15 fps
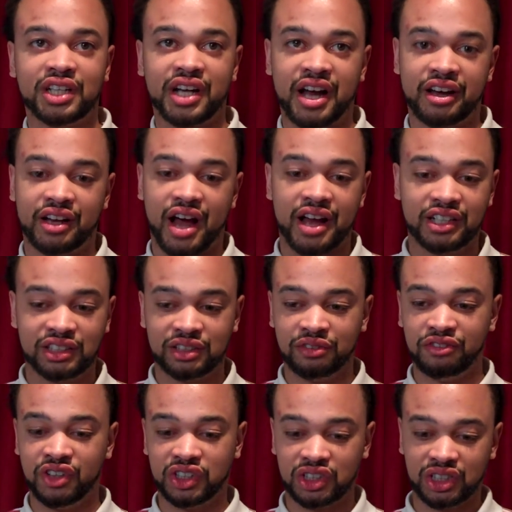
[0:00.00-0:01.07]
Like, I just
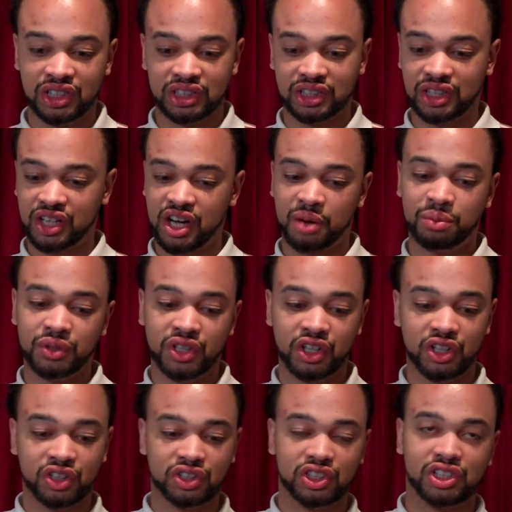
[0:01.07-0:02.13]
envisioned this in a couple
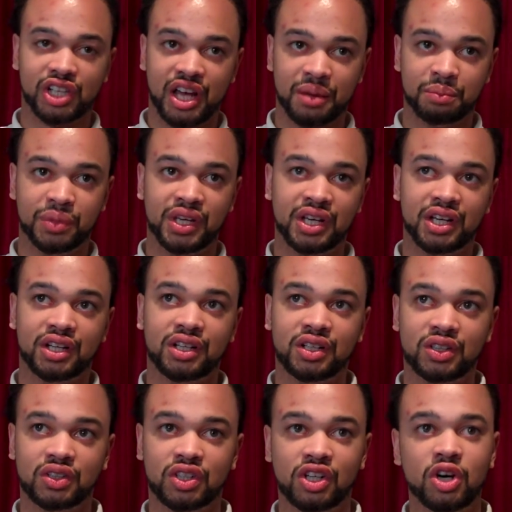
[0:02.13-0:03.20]
years, just like being
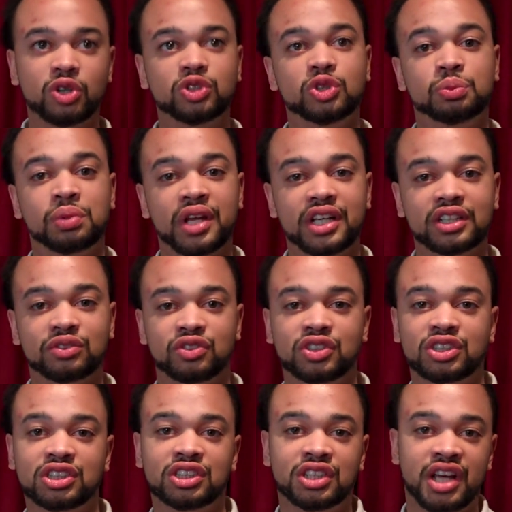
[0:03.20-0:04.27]
the go-to place for
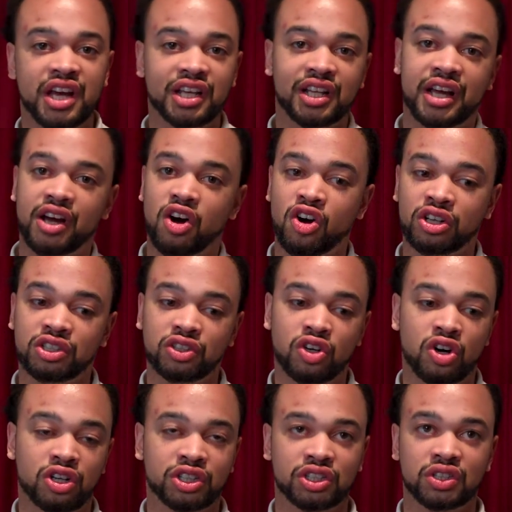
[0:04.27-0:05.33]
Cincinnati, like art and
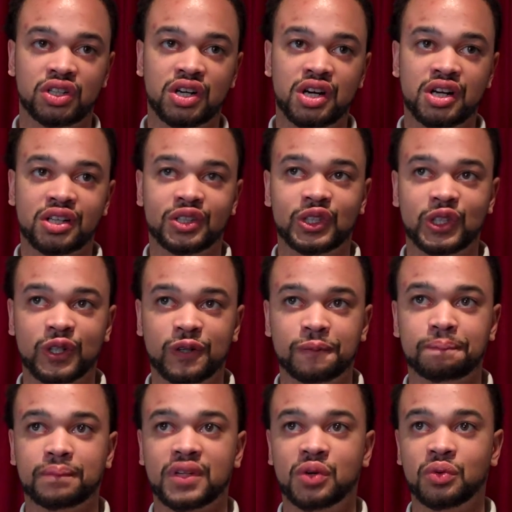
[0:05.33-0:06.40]
culture. So
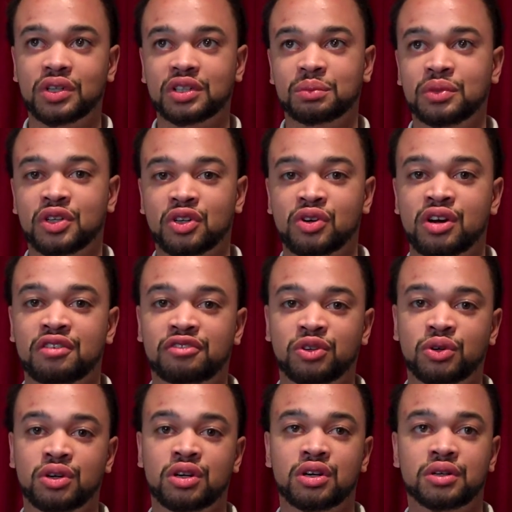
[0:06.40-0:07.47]
I wanted to be on the ground
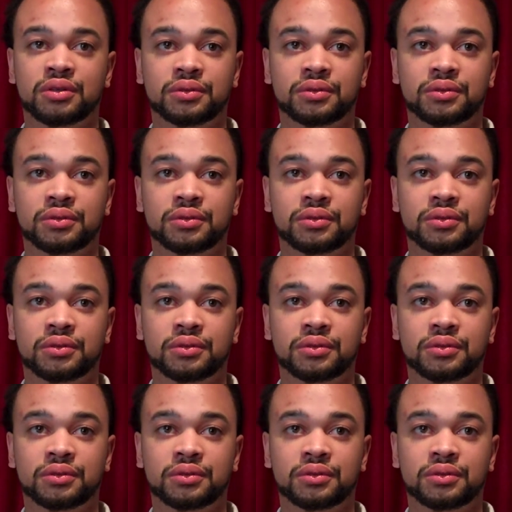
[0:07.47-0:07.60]
floor.